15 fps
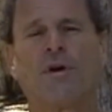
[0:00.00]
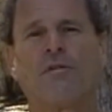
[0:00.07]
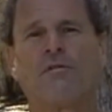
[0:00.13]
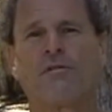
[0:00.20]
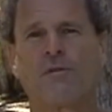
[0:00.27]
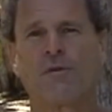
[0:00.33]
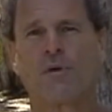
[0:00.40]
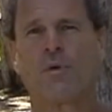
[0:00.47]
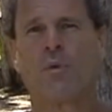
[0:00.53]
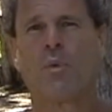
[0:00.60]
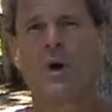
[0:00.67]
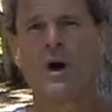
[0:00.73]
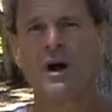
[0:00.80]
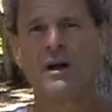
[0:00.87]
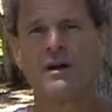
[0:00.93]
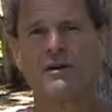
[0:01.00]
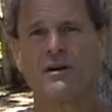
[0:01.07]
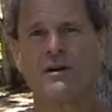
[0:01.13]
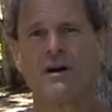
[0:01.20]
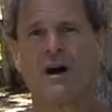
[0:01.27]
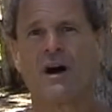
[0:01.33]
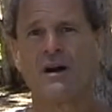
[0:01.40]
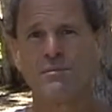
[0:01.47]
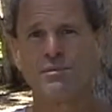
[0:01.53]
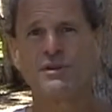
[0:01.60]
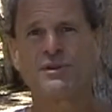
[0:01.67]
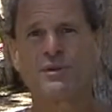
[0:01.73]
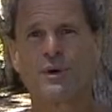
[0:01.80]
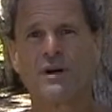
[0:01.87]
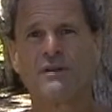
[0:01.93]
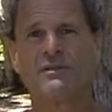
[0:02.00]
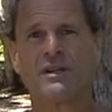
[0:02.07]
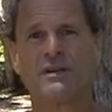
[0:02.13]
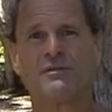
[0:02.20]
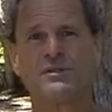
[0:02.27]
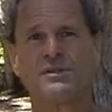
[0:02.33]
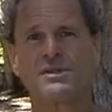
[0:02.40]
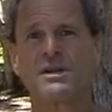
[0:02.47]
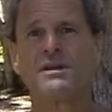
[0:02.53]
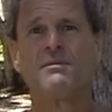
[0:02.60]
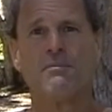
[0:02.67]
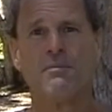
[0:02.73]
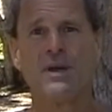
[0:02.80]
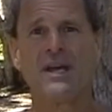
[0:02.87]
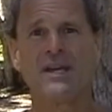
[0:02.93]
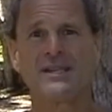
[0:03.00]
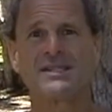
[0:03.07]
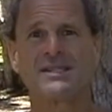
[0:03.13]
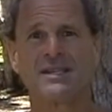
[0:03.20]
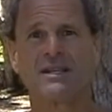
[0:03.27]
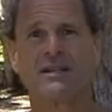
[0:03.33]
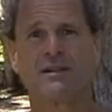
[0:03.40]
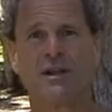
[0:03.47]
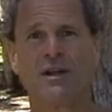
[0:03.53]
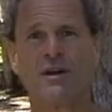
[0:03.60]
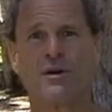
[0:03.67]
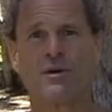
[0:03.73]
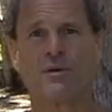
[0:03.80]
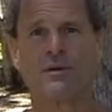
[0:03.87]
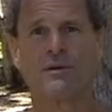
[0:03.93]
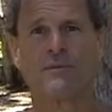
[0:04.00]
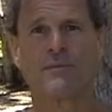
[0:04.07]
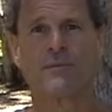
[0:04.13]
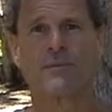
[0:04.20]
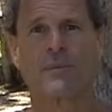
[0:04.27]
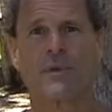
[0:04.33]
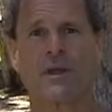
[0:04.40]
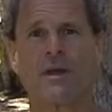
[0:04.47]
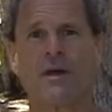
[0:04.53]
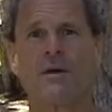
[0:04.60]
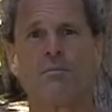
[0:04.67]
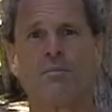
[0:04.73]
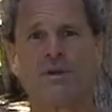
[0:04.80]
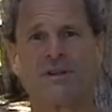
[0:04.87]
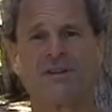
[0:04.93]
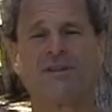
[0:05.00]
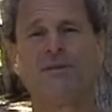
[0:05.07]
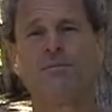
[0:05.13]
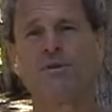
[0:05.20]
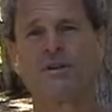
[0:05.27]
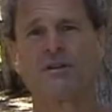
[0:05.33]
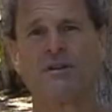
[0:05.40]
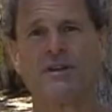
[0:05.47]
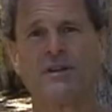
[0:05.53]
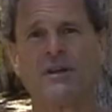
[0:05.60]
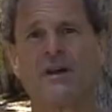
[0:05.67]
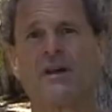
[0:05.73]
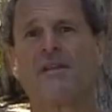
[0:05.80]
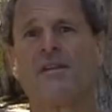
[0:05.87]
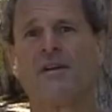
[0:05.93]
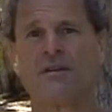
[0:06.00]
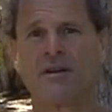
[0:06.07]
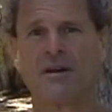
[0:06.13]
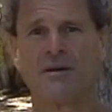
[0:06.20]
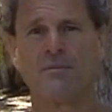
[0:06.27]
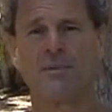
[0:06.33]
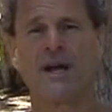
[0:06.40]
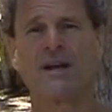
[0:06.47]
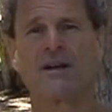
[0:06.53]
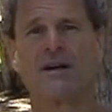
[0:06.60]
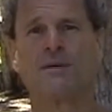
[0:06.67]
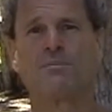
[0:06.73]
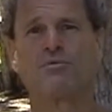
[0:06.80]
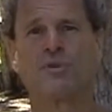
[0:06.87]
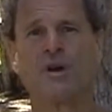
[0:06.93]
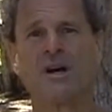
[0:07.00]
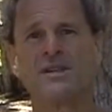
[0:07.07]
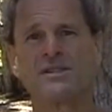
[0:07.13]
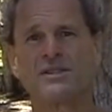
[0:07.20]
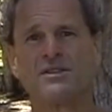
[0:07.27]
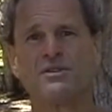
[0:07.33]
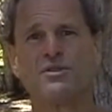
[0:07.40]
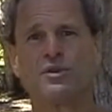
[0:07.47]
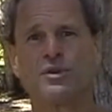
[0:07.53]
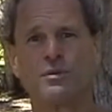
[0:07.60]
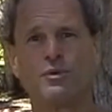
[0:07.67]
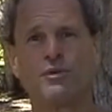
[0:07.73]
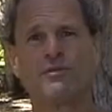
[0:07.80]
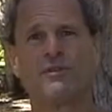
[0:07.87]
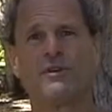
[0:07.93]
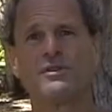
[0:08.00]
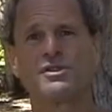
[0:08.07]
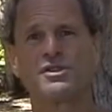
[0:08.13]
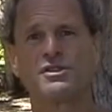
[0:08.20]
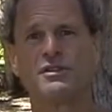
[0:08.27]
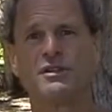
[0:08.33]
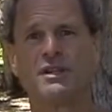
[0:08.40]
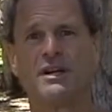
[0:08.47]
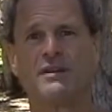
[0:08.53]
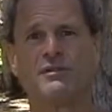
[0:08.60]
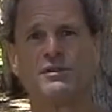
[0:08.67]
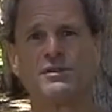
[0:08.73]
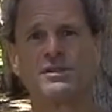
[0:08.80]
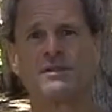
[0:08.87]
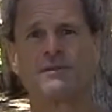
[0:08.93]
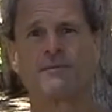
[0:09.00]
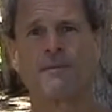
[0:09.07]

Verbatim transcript: for a while, our B12 levels may sink low, but typically they'll come back up, rise to normal functional levels,